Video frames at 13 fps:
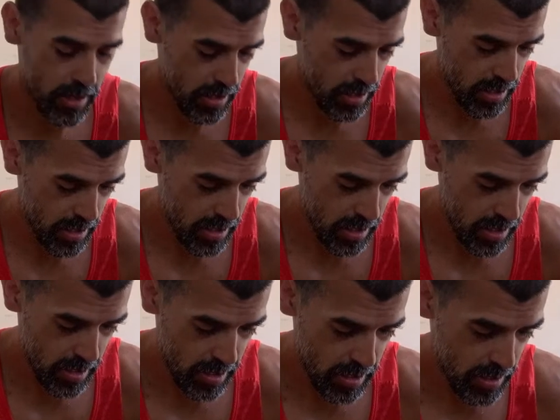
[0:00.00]

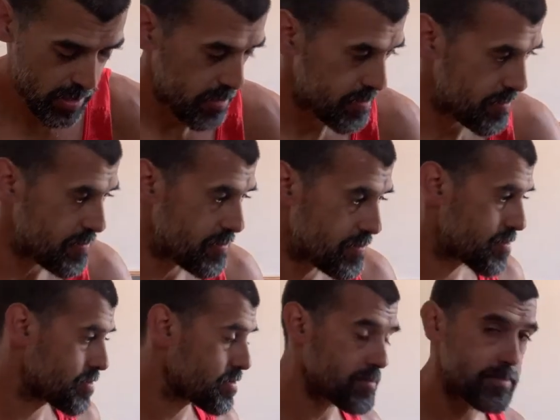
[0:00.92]

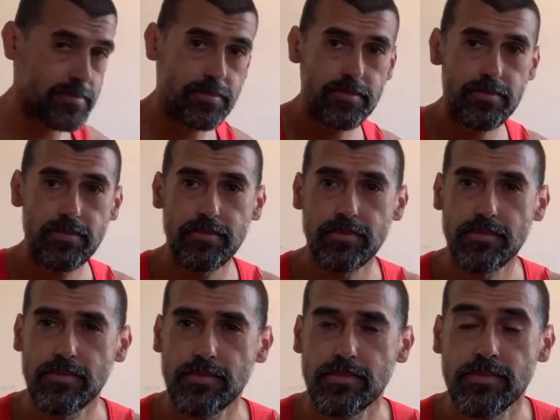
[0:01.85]

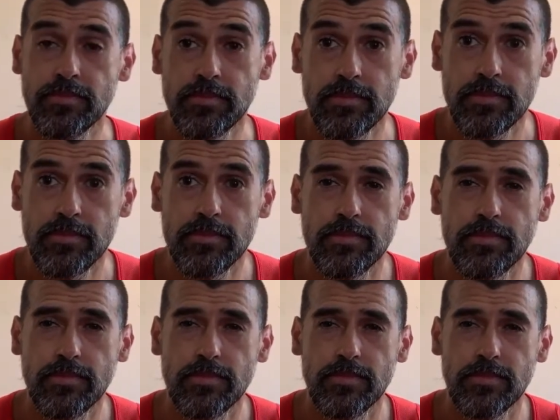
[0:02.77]

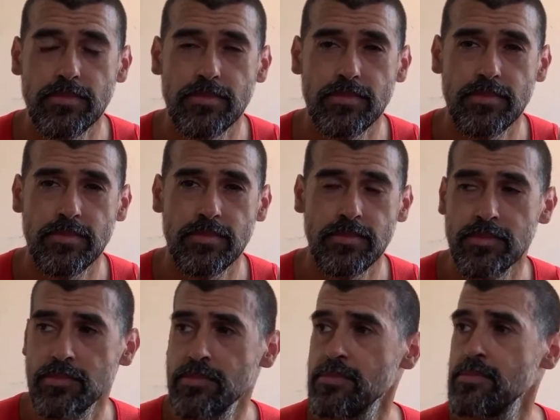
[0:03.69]

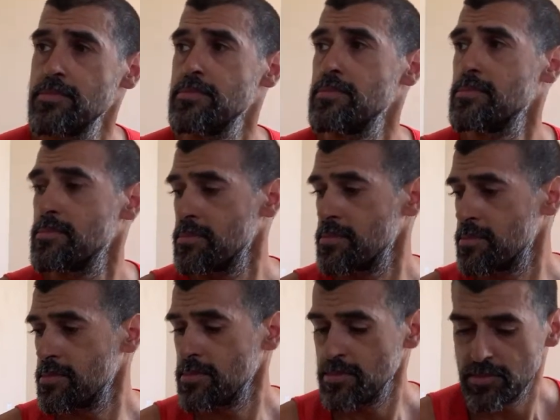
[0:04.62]

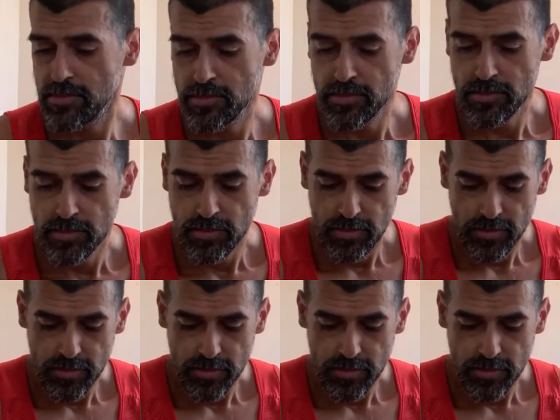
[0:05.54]
(silence)